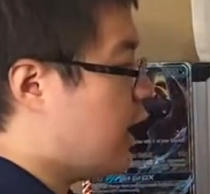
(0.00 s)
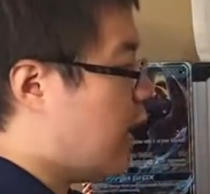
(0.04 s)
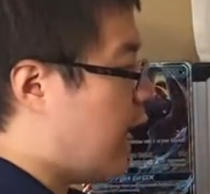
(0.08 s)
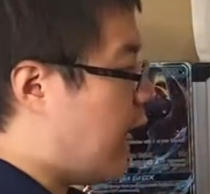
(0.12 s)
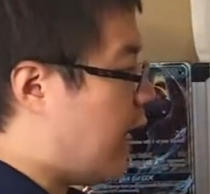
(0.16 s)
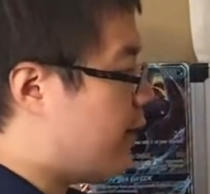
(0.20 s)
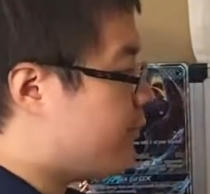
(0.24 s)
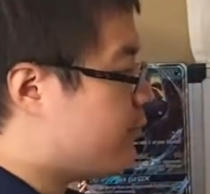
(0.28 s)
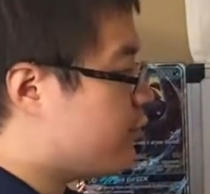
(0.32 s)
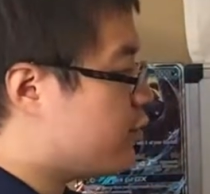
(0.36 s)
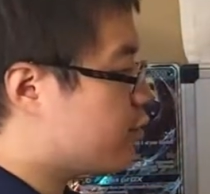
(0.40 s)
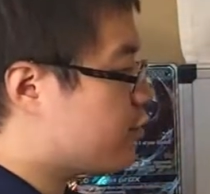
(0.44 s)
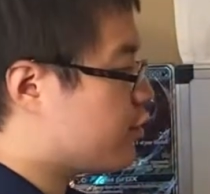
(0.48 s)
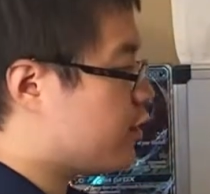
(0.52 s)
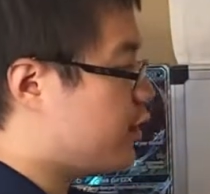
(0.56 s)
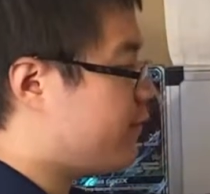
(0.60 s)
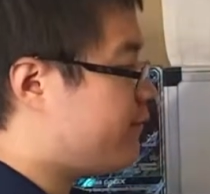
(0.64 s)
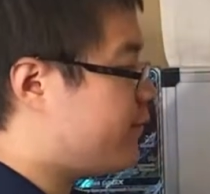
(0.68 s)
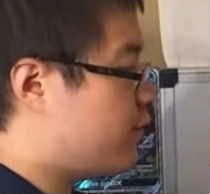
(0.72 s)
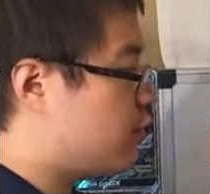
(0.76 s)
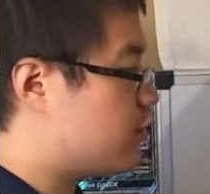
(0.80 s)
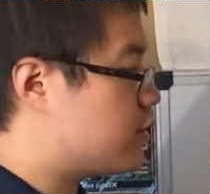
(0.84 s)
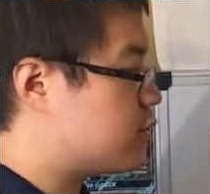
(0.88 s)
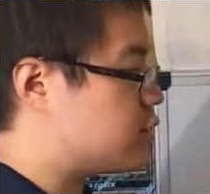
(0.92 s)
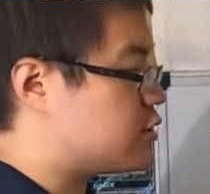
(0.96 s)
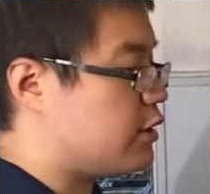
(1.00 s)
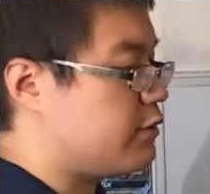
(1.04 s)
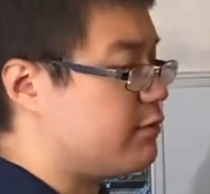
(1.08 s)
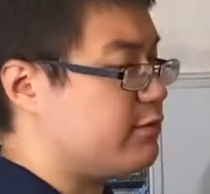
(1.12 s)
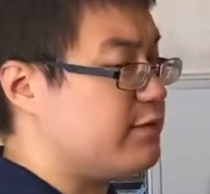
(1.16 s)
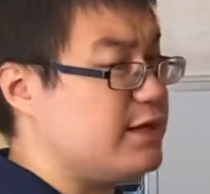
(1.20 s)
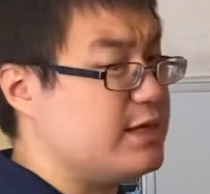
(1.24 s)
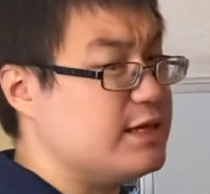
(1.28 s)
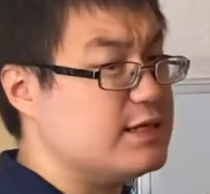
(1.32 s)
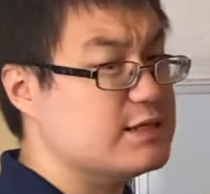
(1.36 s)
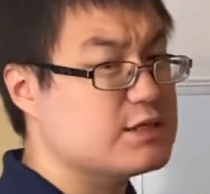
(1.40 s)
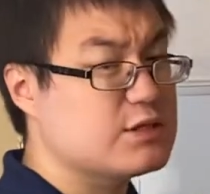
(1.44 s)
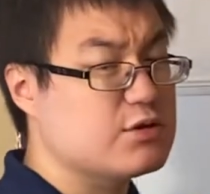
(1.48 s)
I'm only going to focus on
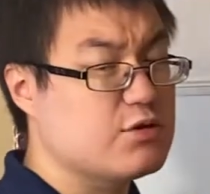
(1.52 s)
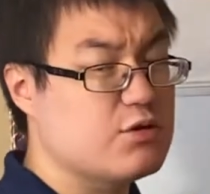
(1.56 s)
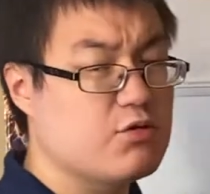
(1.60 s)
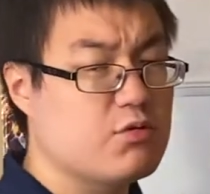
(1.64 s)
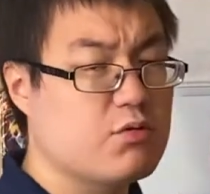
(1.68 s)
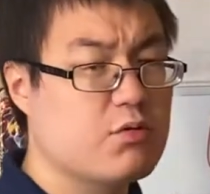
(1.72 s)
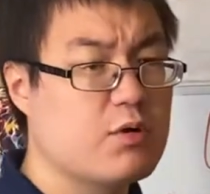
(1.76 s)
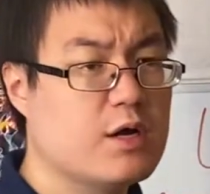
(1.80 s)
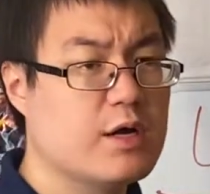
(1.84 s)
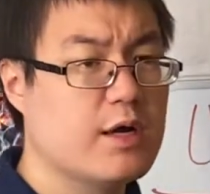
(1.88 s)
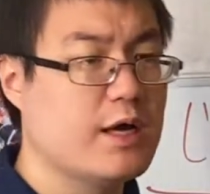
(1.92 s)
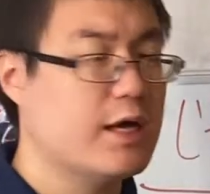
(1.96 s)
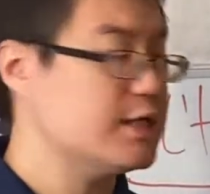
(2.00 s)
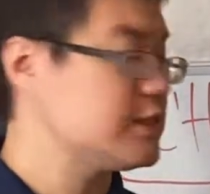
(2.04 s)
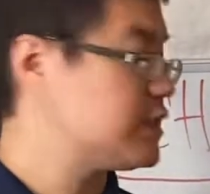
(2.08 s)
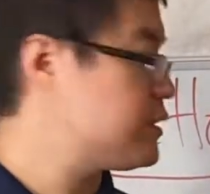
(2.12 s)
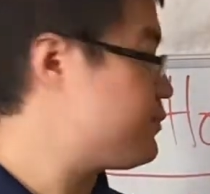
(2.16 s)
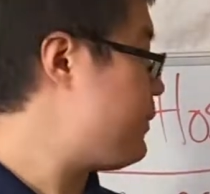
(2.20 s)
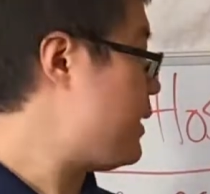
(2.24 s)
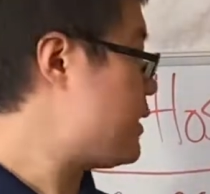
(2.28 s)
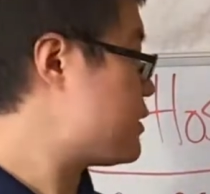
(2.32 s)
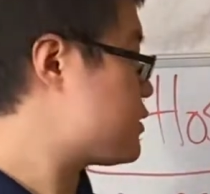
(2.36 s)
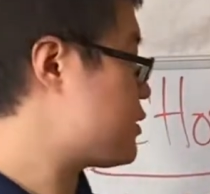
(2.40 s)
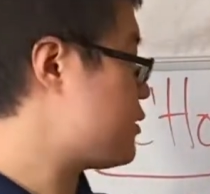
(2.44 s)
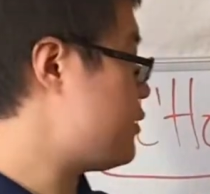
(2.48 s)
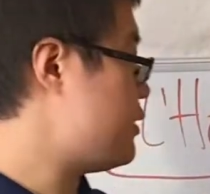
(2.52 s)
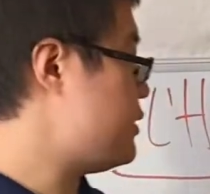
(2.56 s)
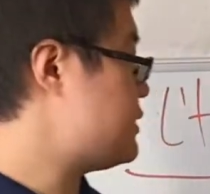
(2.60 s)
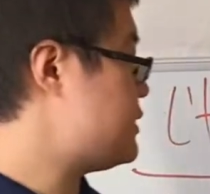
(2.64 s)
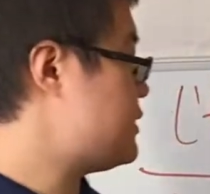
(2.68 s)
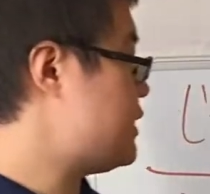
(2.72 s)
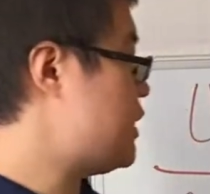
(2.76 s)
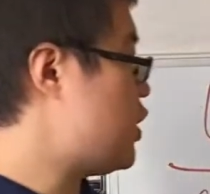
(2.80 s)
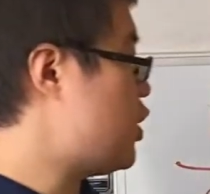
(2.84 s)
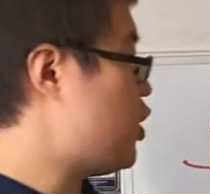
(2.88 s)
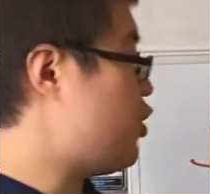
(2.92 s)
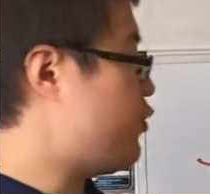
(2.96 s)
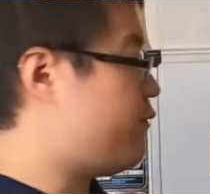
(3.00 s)
these two, especially
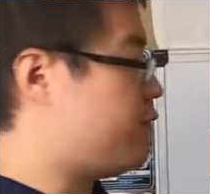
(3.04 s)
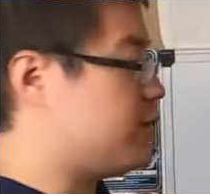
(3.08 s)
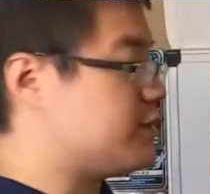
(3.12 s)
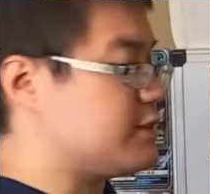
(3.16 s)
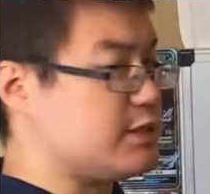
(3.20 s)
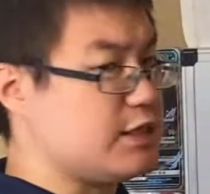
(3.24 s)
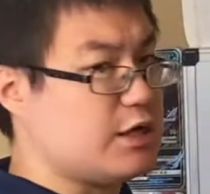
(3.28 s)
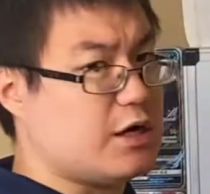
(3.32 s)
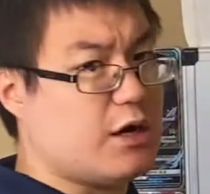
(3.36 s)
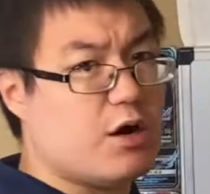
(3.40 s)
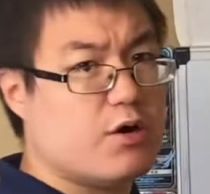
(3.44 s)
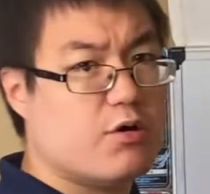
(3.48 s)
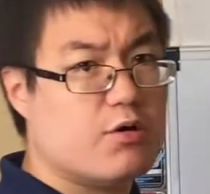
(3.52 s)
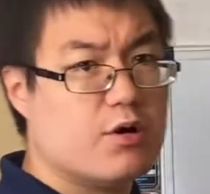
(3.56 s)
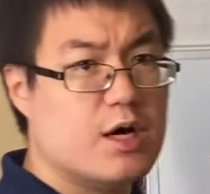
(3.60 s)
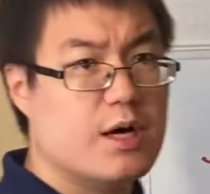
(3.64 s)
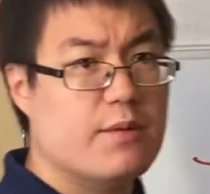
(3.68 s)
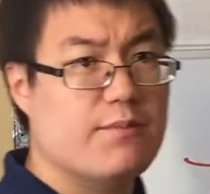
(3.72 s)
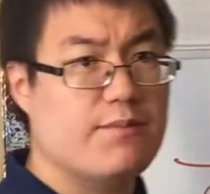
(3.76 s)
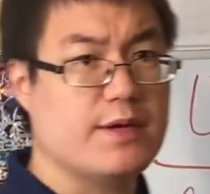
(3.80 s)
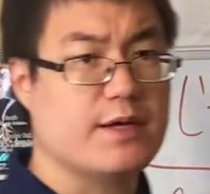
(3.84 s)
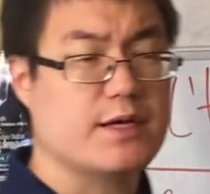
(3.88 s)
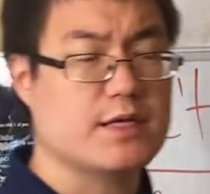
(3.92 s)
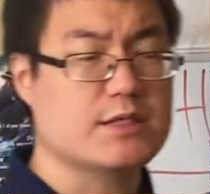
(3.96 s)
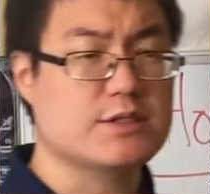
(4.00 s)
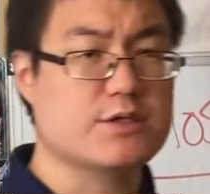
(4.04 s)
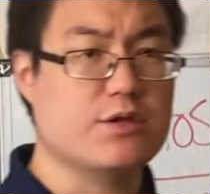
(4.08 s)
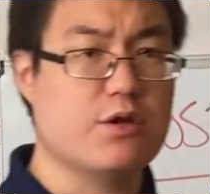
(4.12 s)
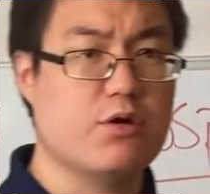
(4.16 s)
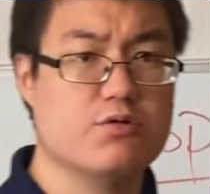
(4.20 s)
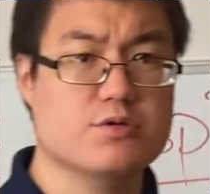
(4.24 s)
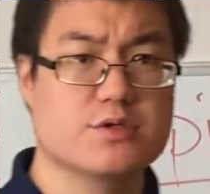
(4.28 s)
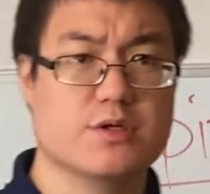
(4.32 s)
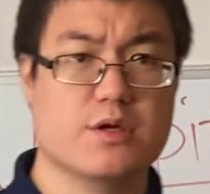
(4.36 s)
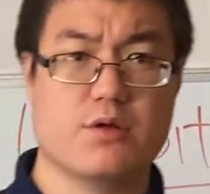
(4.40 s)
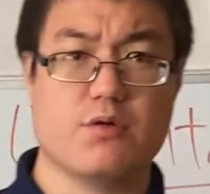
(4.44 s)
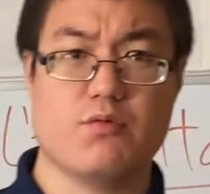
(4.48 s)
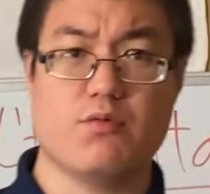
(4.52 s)
0 over 0, because
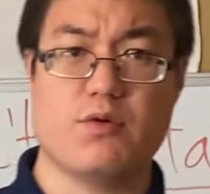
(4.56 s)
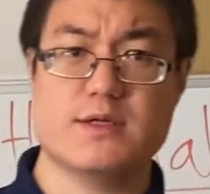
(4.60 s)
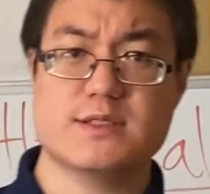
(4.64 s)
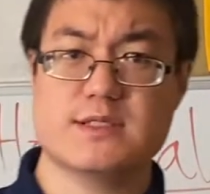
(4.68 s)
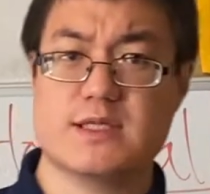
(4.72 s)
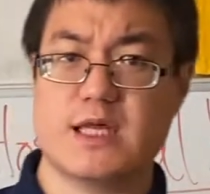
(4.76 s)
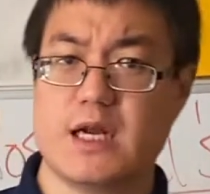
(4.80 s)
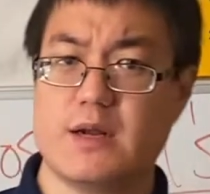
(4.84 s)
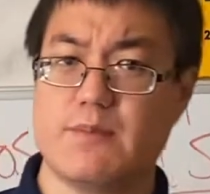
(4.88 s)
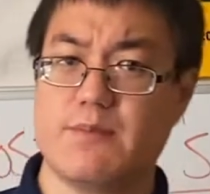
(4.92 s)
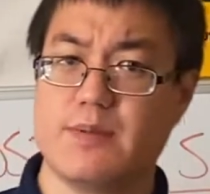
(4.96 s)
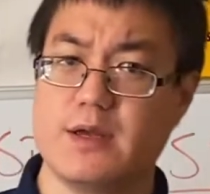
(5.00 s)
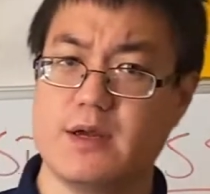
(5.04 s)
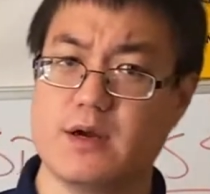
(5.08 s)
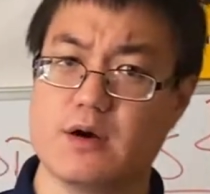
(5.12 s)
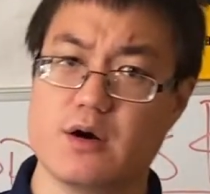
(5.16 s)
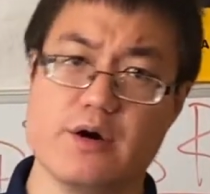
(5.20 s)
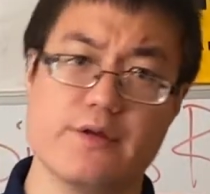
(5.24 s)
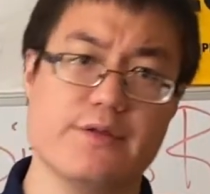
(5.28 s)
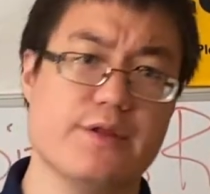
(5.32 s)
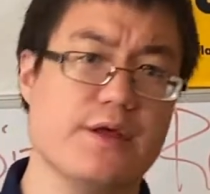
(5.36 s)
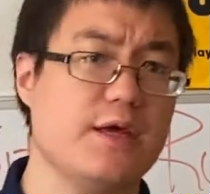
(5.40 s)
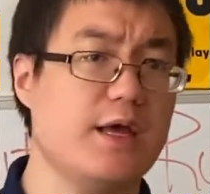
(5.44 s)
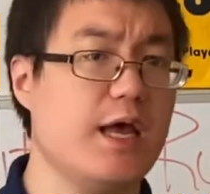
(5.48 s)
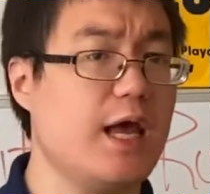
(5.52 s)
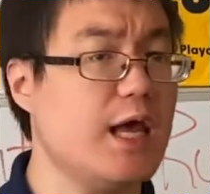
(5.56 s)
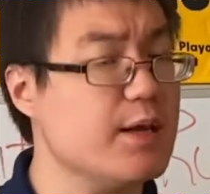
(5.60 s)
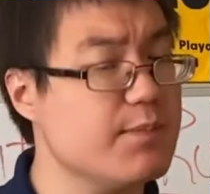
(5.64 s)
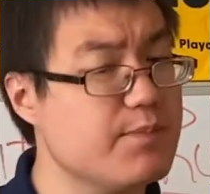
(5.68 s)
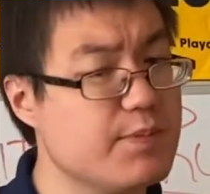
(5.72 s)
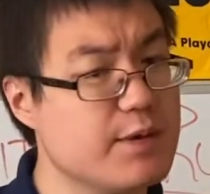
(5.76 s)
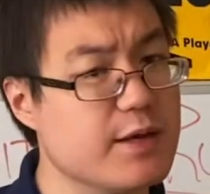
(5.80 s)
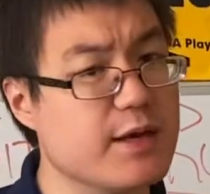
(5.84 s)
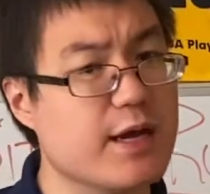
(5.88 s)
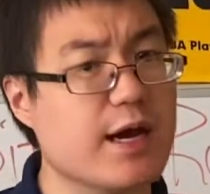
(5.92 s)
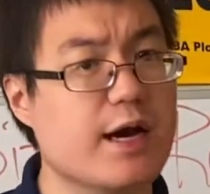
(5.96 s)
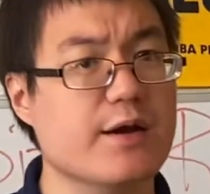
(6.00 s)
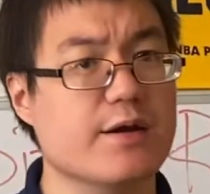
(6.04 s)
those are the ones that appear on the
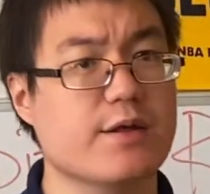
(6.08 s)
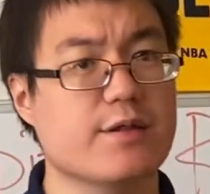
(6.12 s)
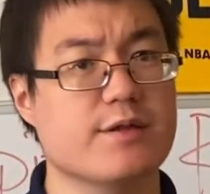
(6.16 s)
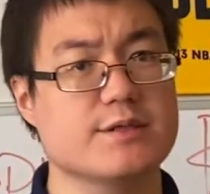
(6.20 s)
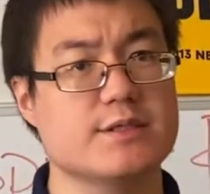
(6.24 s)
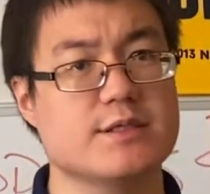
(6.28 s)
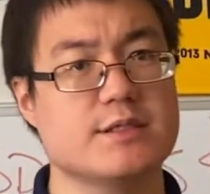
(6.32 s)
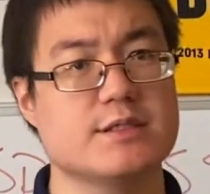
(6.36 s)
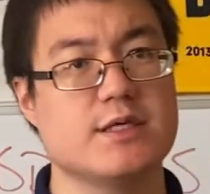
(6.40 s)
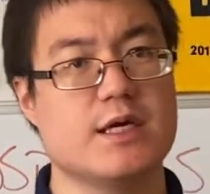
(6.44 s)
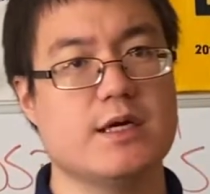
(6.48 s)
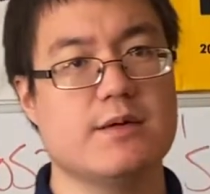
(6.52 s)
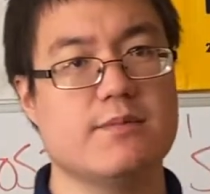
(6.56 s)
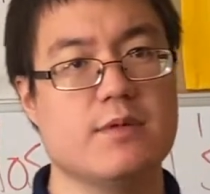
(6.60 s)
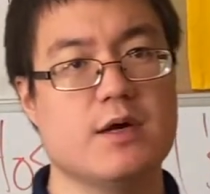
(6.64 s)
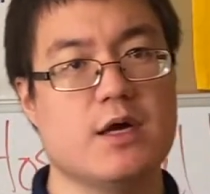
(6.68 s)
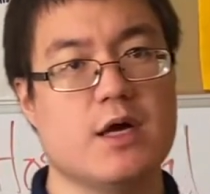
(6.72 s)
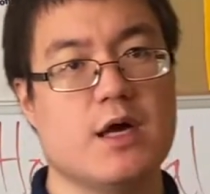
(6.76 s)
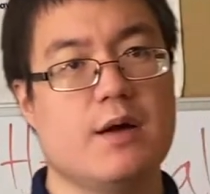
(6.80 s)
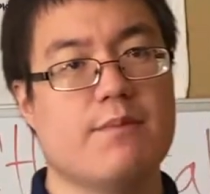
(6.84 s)
AP calculus exam,